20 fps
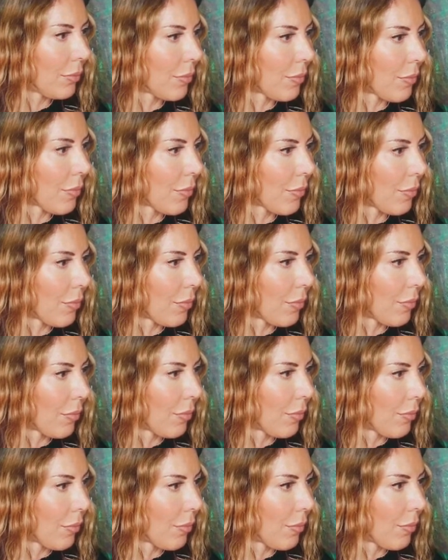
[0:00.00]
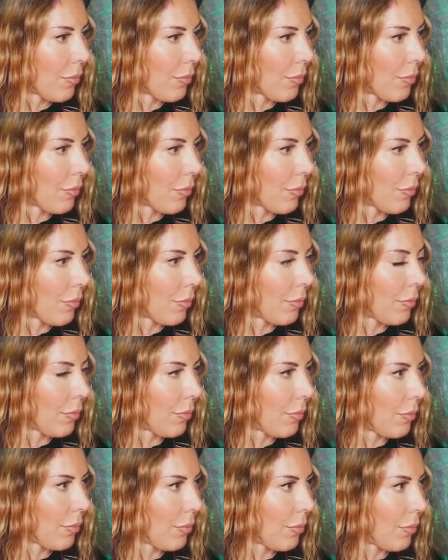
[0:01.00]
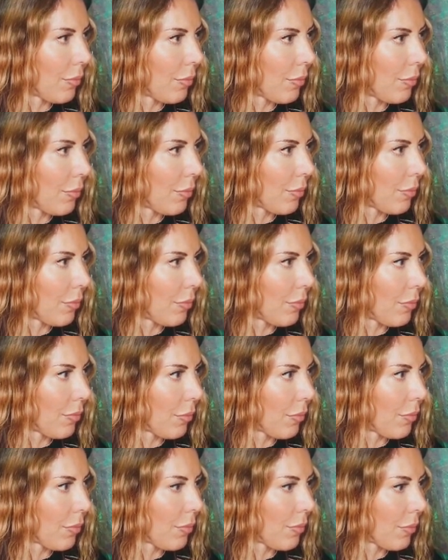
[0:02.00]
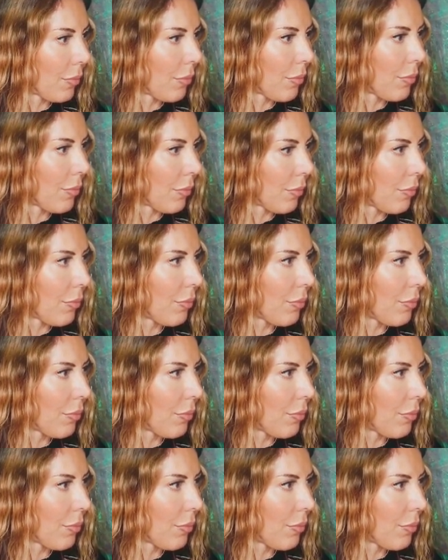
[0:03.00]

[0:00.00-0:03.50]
The person shown says nothing.